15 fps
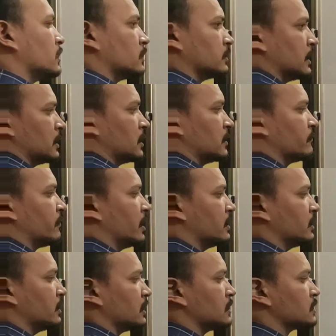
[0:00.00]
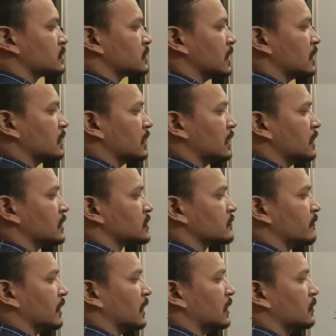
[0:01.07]
then define instantaneous
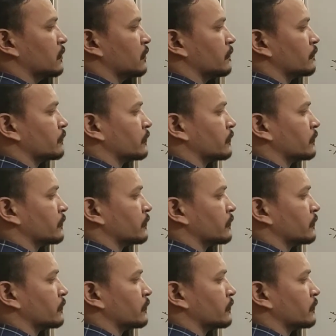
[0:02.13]
value,